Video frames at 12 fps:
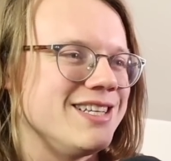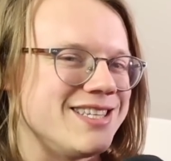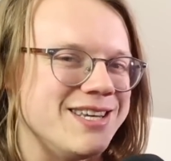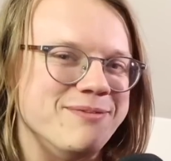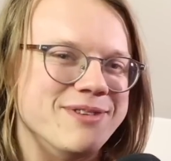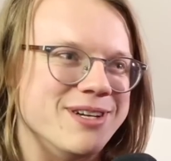
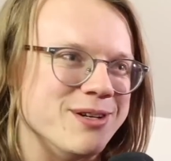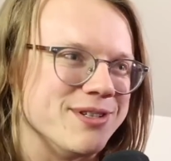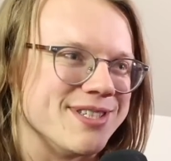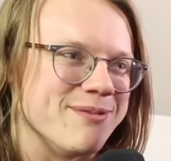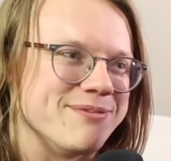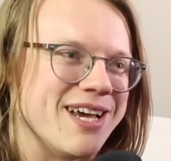Tymna
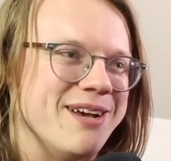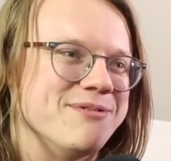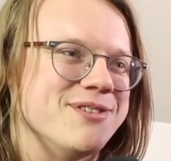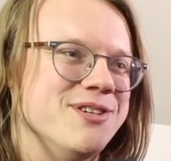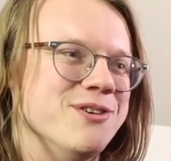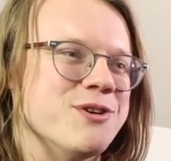
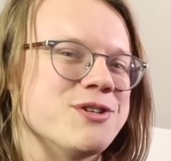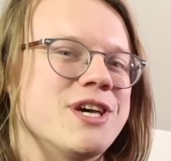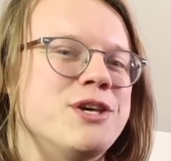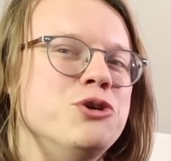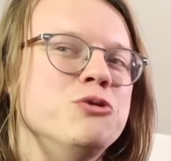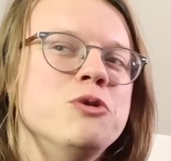sometimes too, because
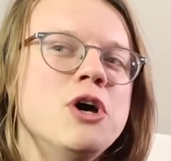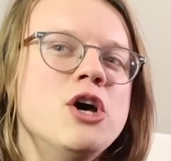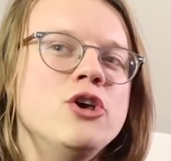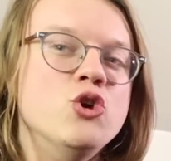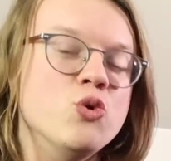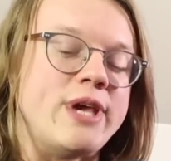like you
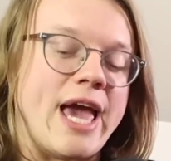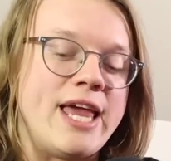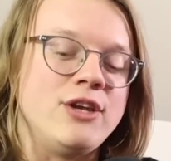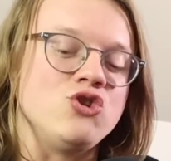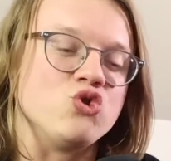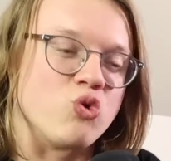
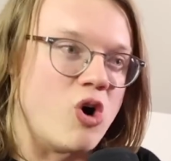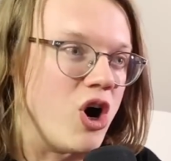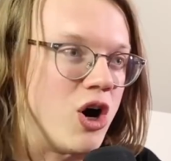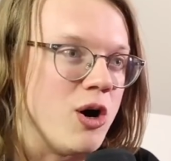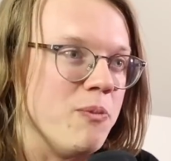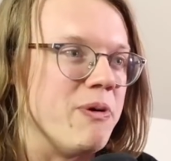can
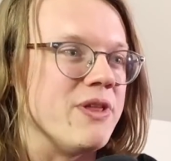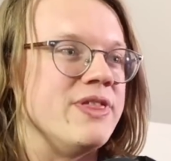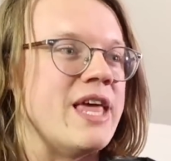draw, but